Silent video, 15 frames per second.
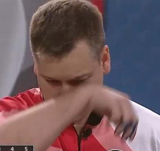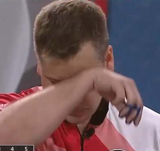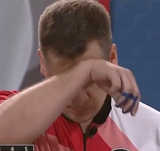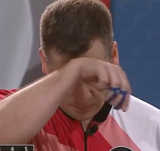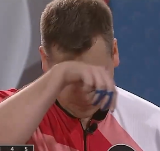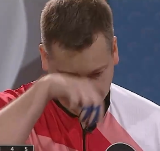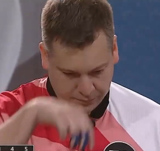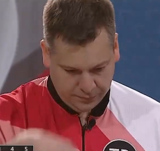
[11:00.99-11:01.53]

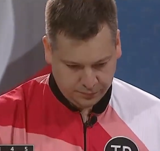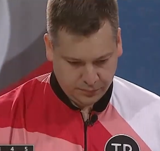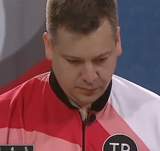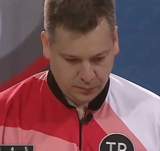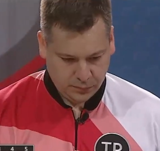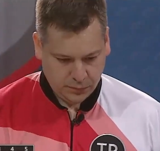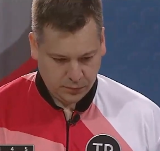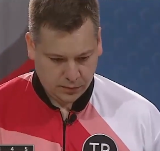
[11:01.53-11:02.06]

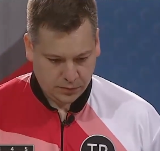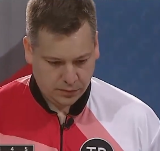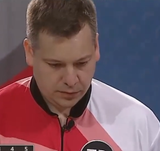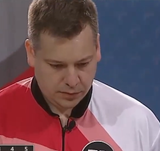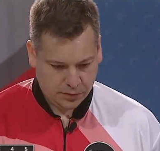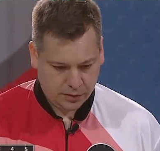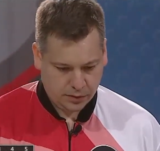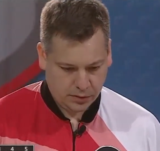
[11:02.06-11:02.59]

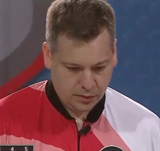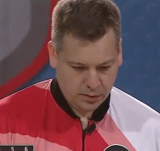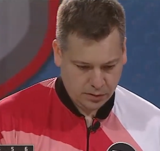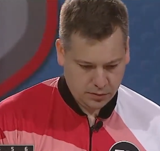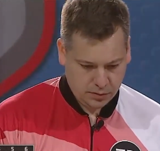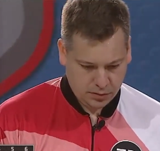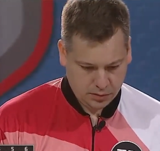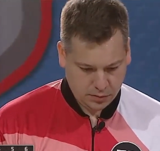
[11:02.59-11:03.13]

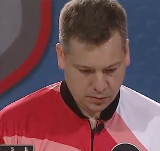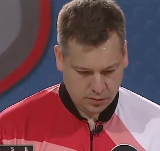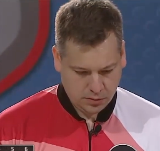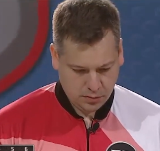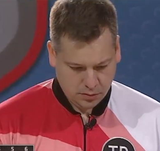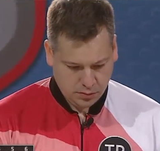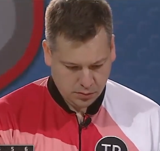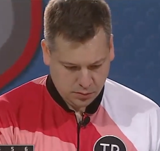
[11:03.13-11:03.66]

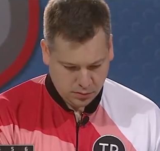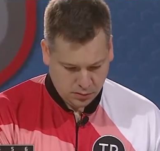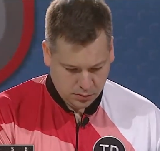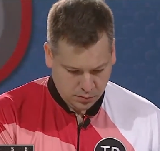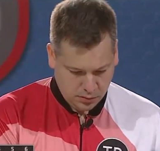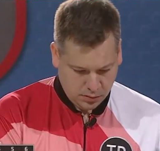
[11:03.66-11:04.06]
Nothing is said.